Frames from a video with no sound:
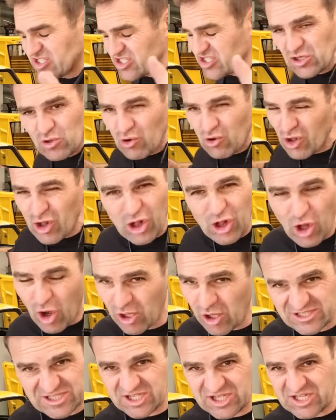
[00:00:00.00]
still
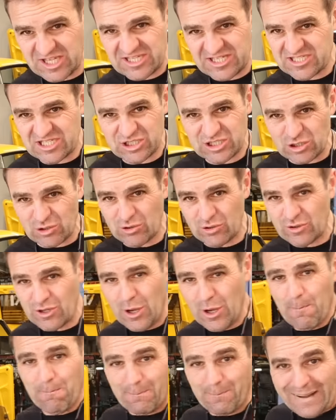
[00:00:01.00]
lots of things to do,
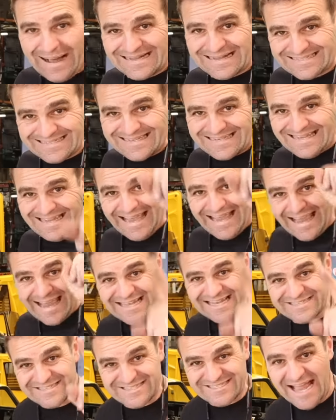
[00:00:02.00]
but
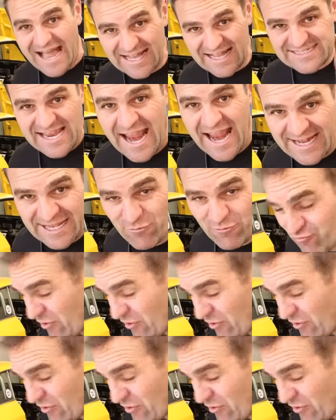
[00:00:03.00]
it starts and it